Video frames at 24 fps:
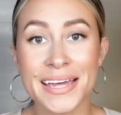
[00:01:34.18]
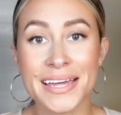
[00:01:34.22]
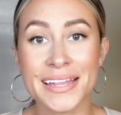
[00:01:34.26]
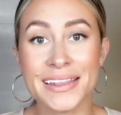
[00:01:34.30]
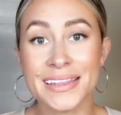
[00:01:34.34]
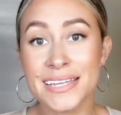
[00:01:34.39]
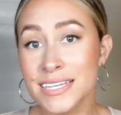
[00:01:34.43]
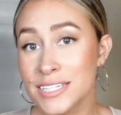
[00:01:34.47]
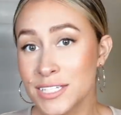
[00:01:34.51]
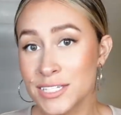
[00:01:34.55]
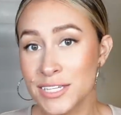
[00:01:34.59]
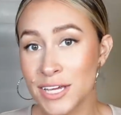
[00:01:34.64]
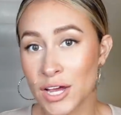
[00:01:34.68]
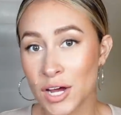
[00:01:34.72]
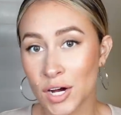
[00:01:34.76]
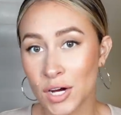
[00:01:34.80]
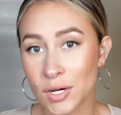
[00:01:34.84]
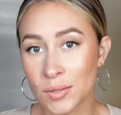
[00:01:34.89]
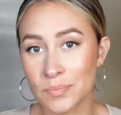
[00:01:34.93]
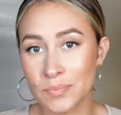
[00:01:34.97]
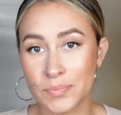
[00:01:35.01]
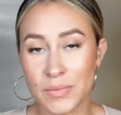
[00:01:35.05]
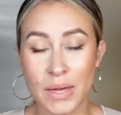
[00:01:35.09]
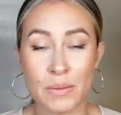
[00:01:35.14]
This
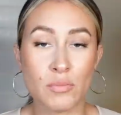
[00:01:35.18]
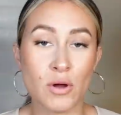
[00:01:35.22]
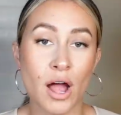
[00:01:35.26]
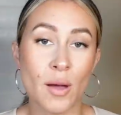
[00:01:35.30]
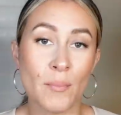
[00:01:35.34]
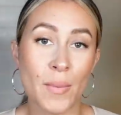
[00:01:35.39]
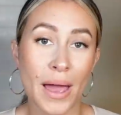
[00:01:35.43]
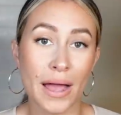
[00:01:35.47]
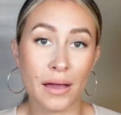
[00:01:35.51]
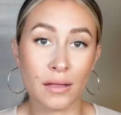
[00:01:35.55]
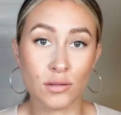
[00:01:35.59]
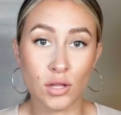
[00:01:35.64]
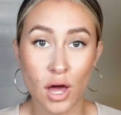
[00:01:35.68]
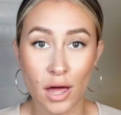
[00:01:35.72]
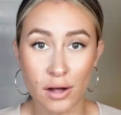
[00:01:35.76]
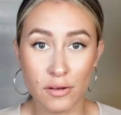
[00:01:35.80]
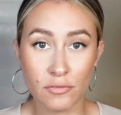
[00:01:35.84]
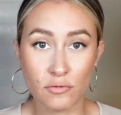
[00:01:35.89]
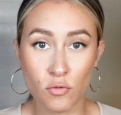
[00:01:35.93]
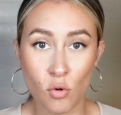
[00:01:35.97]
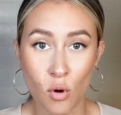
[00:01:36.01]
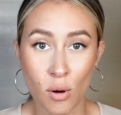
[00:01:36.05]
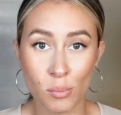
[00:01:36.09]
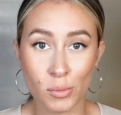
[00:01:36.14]
year, they brought back a lot
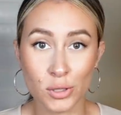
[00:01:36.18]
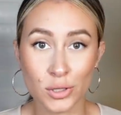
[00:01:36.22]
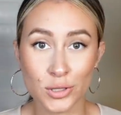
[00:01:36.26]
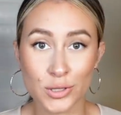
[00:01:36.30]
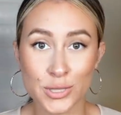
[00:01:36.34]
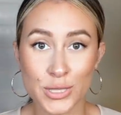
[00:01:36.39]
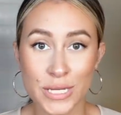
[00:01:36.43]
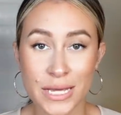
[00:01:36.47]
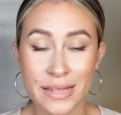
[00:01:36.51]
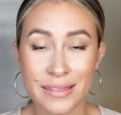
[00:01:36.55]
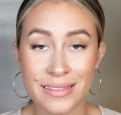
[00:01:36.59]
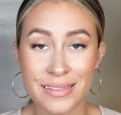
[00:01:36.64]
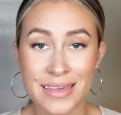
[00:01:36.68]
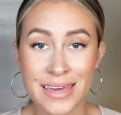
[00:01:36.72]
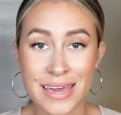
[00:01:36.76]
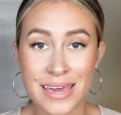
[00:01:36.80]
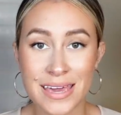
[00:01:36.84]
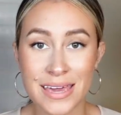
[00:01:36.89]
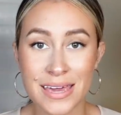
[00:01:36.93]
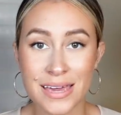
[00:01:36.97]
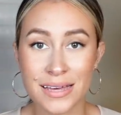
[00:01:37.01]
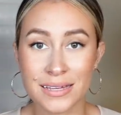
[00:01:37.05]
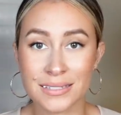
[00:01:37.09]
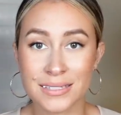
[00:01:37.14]
of formers.
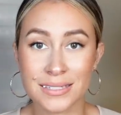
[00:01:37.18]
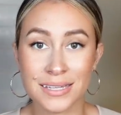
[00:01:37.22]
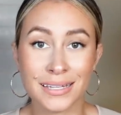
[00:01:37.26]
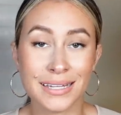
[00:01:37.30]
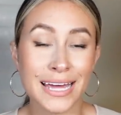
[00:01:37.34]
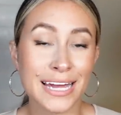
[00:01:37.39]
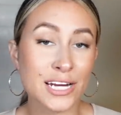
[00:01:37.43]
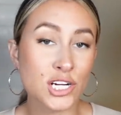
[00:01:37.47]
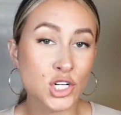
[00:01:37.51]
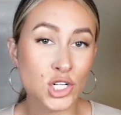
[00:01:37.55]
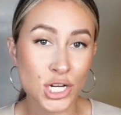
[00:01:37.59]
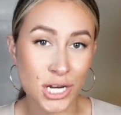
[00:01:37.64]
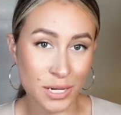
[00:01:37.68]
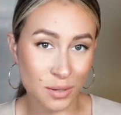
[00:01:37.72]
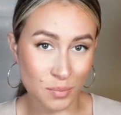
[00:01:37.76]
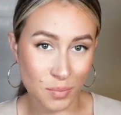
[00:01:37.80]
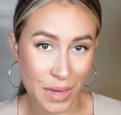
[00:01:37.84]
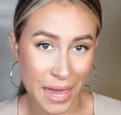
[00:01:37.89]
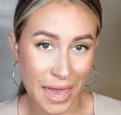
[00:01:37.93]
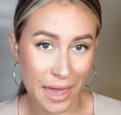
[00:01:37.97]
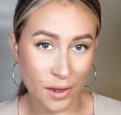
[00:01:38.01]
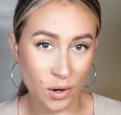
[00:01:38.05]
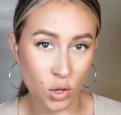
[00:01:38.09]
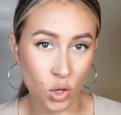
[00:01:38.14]
The selection
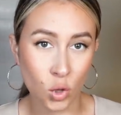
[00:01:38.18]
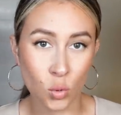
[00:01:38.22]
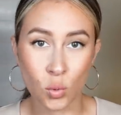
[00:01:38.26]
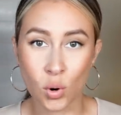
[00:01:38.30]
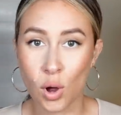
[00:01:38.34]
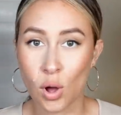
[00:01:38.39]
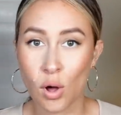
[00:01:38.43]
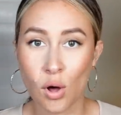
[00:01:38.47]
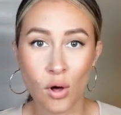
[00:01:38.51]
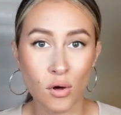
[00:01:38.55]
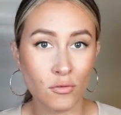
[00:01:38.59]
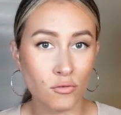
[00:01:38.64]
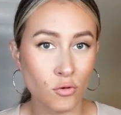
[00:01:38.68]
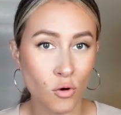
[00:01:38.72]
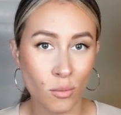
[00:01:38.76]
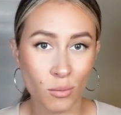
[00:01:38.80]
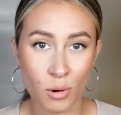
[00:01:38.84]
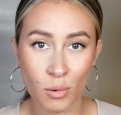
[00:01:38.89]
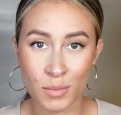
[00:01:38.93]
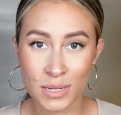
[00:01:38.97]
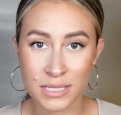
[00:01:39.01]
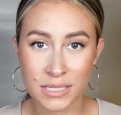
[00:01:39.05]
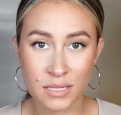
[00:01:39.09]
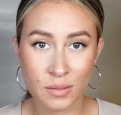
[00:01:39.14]
panel were all
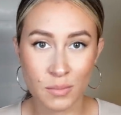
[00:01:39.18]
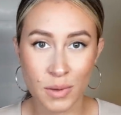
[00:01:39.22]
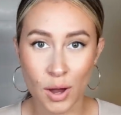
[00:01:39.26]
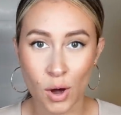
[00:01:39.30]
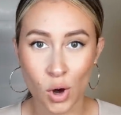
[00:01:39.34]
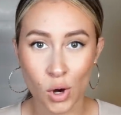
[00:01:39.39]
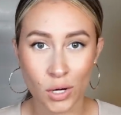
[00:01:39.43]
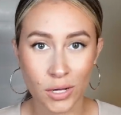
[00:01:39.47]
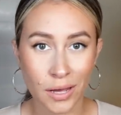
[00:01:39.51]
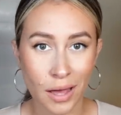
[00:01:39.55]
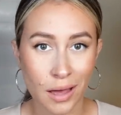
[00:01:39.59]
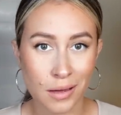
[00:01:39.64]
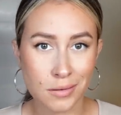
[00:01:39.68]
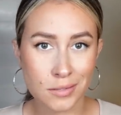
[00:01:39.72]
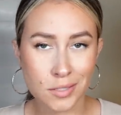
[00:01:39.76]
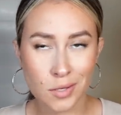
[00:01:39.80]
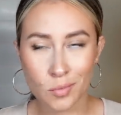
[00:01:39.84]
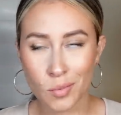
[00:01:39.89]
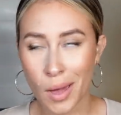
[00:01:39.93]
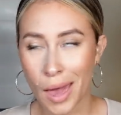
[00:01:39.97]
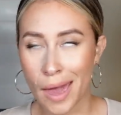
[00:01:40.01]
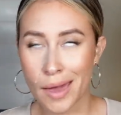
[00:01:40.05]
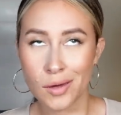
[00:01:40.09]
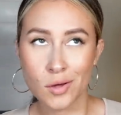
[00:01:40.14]
former Miss Americas.
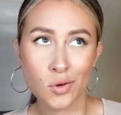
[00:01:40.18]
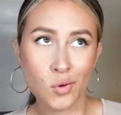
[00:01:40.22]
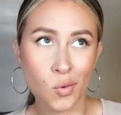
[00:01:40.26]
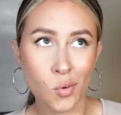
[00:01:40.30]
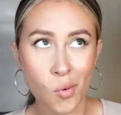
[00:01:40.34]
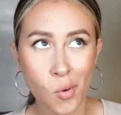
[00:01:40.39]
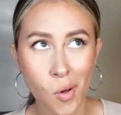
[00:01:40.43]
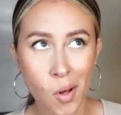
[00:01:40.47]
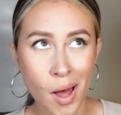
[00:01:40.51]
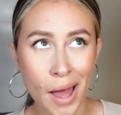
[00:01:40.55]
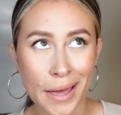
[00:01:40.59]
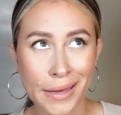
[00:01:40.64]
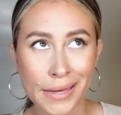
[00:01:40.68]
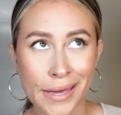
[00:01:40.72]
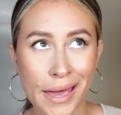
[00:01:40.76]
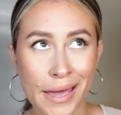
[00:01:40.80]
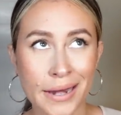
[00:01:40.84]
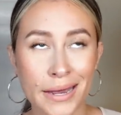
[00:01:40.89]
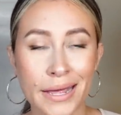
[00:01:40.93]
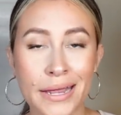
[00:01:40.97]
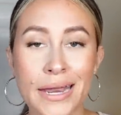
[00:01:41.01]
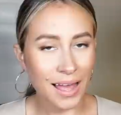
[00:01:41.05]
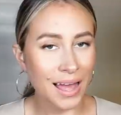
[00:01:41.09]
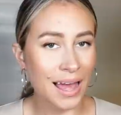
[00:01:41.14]
Okay, cool, I
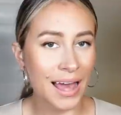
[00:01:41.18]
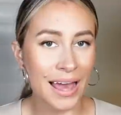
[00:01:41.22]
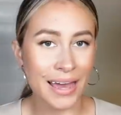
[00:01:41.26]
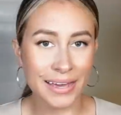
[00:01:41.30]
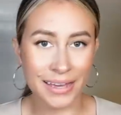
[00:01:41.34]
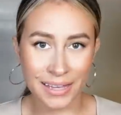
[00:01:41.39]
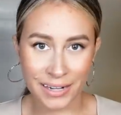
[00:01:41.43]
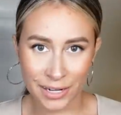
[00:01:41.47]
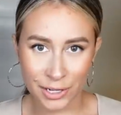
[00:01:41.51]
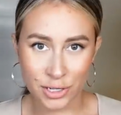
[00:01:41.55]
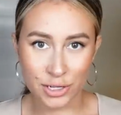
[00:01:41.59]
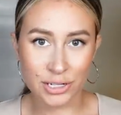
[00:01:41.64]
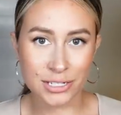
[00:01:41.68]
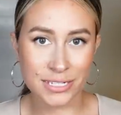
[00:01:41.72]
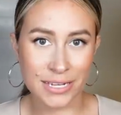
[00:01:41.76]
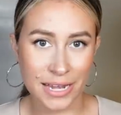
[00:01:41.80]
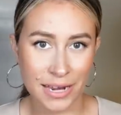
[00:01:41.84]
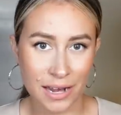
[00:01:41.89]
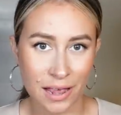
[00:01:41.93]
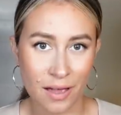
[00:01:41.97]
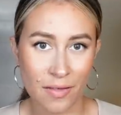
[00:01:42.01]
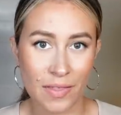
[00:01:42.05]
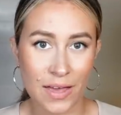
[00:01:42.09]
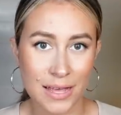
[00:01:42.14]
get it. I can
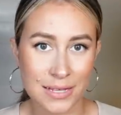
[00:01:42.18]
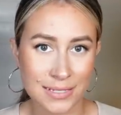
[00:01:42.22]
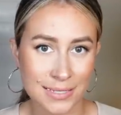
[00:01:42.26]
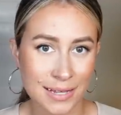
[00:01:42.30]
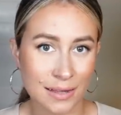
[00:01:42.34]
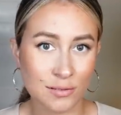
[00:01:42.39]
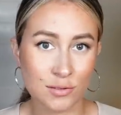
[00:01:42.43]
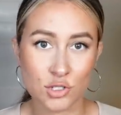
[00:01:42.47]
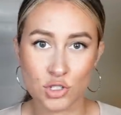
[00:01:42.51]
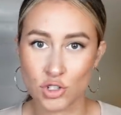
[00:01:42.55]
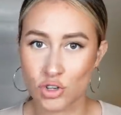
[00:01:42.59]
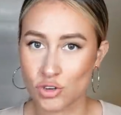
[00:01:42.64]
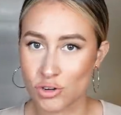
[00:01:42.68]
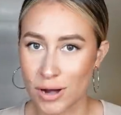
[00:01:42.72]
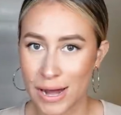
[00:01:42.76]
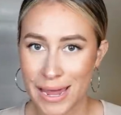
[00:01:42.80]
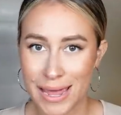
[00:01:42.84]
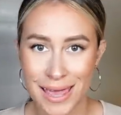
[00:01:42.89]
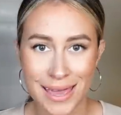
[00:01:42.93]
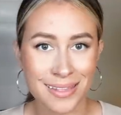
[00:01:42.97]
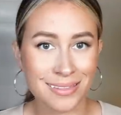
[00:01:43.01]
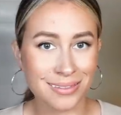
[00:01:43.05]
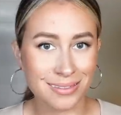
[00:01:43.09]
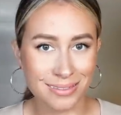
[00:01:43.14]
understand how that sounds
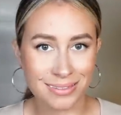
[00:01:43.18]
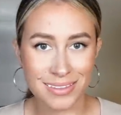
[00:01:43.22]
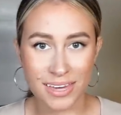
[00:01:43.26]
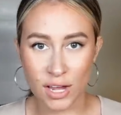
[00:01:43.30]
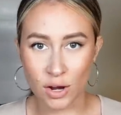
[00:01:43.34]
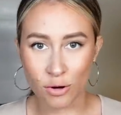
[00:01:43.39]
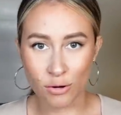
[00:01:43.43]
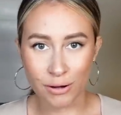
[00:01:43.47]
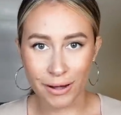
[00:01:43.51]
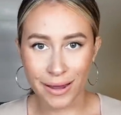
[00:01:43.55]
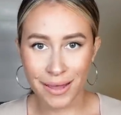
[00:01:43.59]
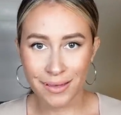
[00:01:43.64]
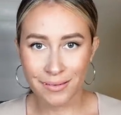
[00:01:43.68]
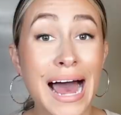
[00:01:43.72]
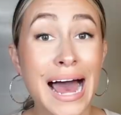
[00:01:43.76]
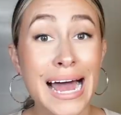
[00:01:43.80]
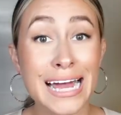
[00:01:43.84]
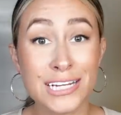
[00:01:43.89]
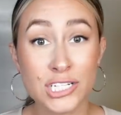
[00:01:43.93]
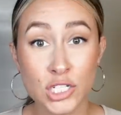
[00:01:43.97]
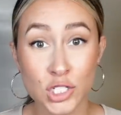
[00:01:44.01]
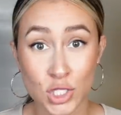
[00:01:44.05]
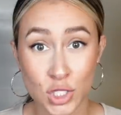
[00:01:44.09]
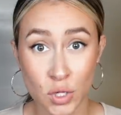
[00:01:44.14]
great in theory.
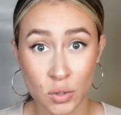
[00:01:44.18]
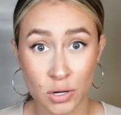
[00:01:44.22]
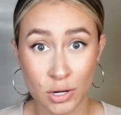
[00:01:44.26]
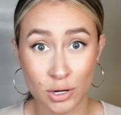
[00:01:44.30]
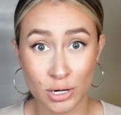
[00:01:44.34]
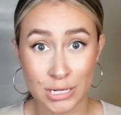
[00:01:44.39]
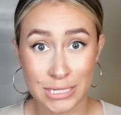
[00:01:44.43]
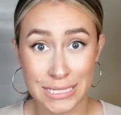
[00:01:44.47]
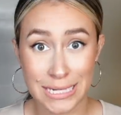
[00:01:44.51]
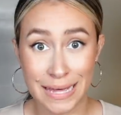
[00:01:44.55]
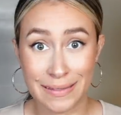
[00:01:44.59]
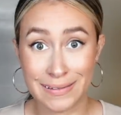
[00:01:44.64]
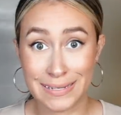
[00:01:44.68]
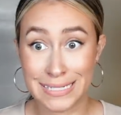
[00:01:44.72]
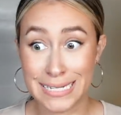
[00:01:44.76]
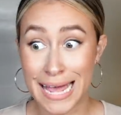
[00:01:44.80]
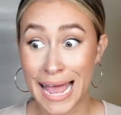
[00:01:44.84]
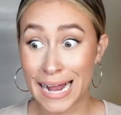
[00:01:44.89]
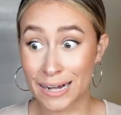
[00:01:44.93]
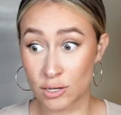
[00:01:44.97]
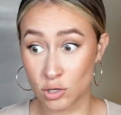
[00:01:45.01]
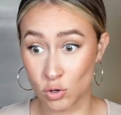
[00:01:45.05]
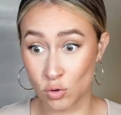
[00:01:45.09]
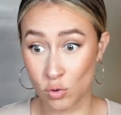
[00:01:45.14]
I just don't understand the
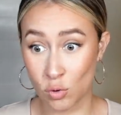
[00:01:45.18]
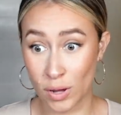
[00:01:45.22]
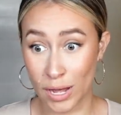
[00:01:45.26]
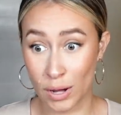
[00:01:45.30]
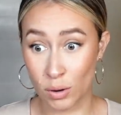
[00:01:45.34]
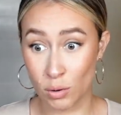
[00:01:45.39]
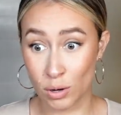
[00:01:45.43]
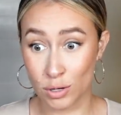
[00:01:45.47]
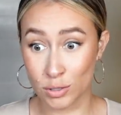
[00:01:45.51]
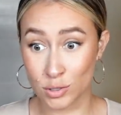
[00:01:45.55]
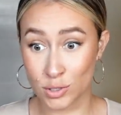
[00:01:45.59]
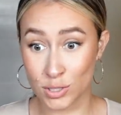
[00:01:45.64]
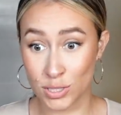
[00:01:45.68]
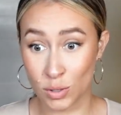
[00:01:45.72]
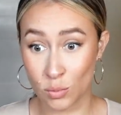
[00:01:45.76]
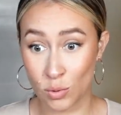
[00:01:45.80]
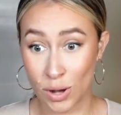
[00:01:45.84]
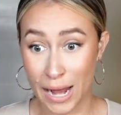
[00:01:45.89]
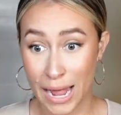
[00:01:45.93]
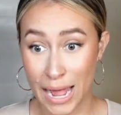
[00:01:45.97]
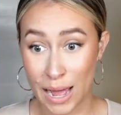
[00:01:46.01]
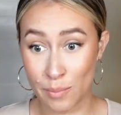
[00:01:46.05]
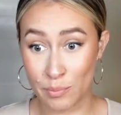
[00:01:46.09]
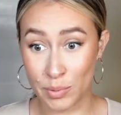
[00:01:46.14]
technical errors that were
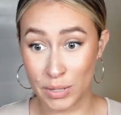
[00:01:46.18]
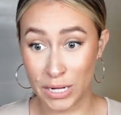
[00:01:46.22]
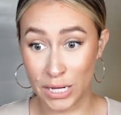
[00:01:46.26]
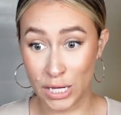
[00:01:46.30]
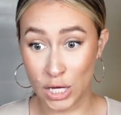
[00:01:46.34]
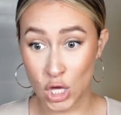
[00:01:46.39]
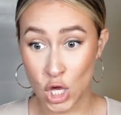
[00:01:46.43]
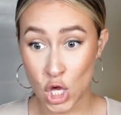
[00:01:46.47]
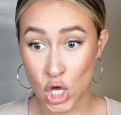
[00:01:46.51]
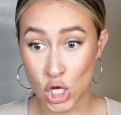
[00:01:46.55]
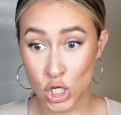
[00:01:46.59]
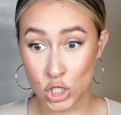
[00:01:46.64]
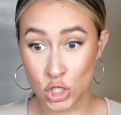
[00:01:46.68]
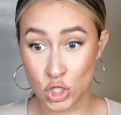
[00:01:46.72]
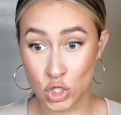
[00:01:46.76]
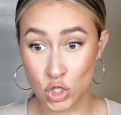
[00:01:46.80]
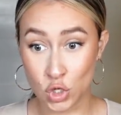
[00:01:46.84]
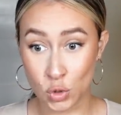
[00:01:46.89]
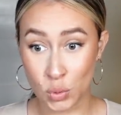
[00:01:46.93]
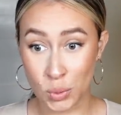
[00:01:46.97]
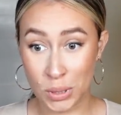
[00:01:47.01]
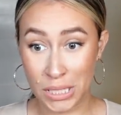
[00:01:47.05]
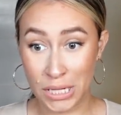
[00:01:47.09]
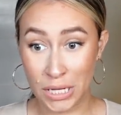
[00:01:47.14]
happening
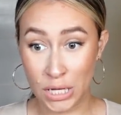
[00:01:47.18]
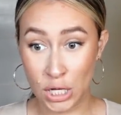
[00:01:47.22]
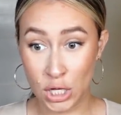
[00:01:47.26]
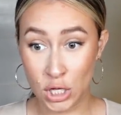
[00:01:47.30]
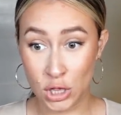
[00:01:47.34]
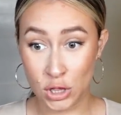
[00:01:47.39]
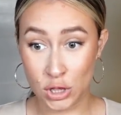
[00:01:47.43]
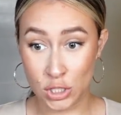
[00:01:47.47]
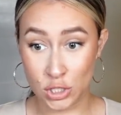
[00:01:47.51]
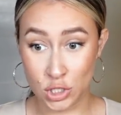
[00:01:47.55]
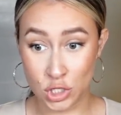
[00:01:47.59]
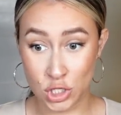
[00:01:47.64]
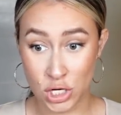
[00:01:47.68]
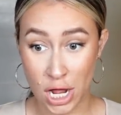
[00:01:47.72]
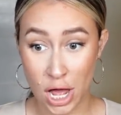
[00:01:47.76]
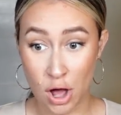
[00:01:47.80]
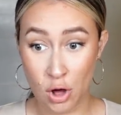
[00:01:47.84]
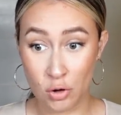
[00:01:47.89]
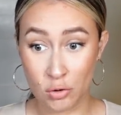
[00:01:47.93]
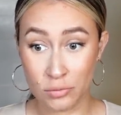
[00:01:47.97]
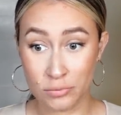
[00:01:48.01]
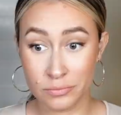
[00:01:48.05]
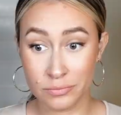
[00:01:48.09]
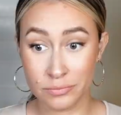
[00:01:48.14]
during the show.